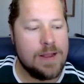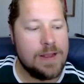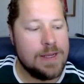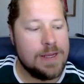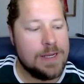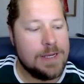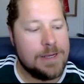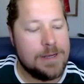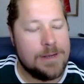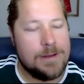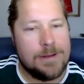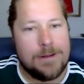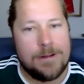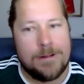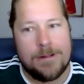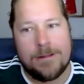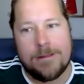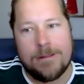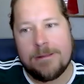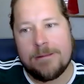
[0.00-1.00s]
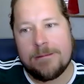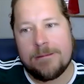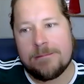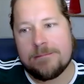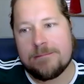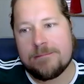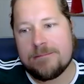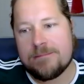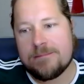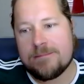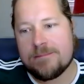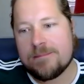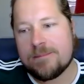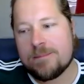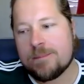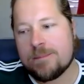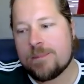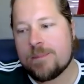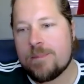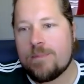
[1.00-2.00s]

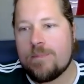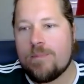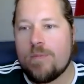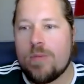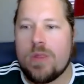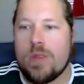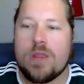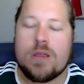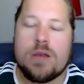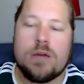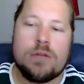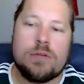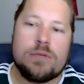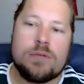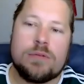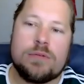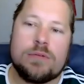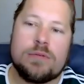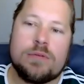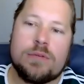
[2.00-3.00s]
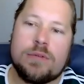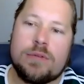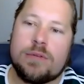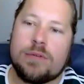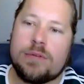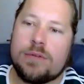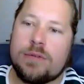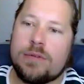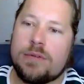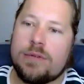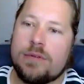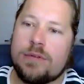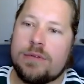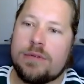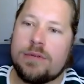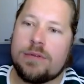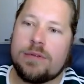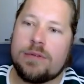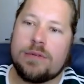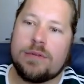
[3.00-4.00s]

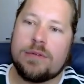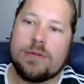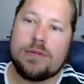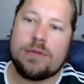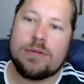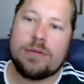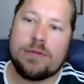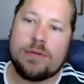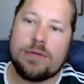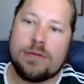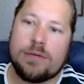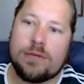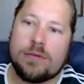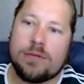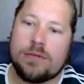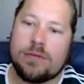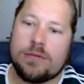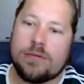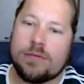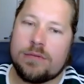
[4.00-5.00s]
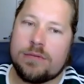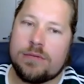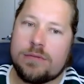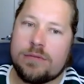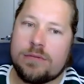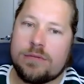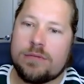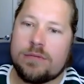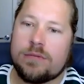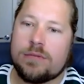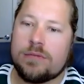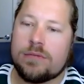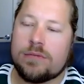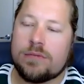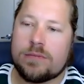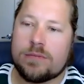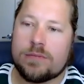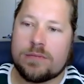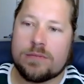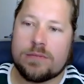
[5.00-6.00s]

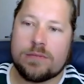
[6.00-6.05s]
(not speaking)